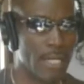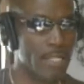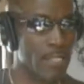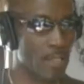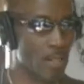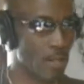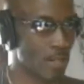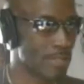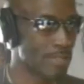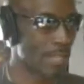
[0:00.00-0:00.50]
You
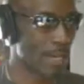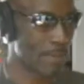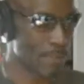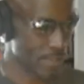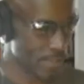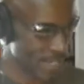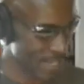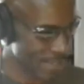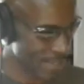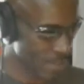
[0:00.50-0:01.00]
know, I'm going to
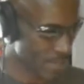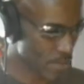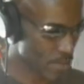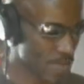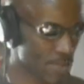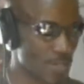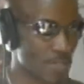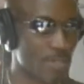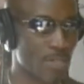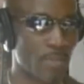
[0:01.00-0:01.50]
say this
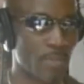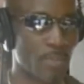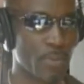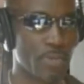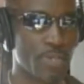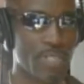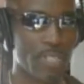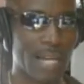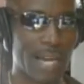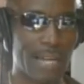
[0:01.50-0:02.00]
is a simple
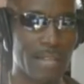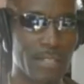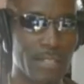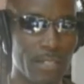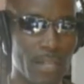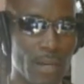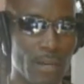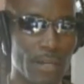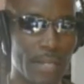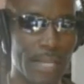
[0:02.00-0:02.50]
shot.
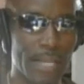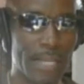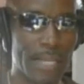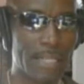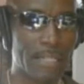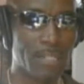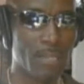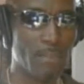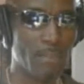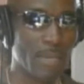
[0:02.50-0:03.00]
You know,
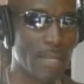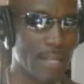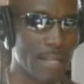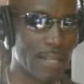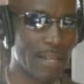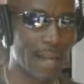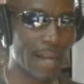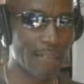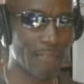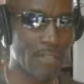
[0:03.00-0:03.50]
to
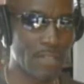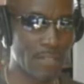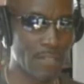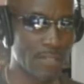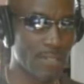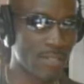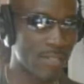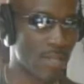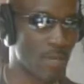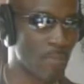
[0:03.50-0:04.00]
me, I think
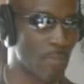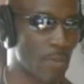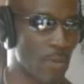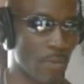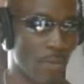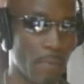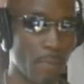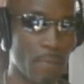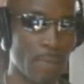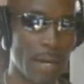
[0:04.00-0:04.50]
the simple,
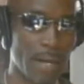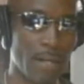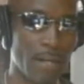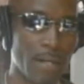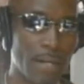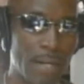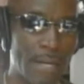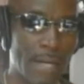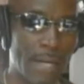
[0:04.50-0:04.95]
the better.